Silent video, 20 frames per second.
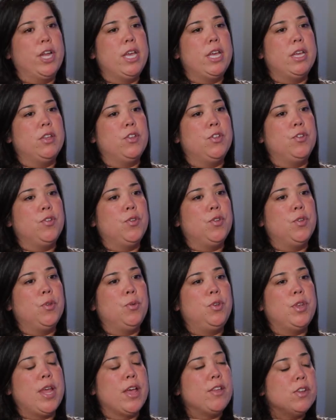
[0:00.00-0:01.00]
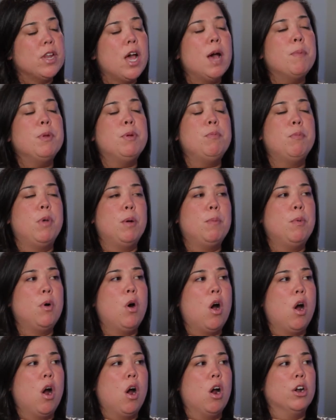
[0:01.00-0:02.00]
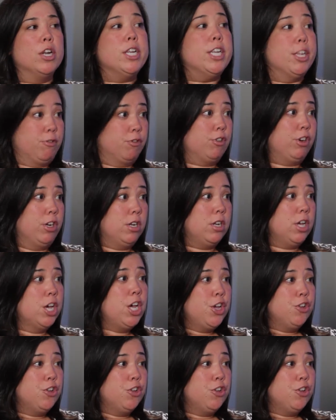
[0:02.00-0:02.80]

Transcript: is desktop and mobile are different.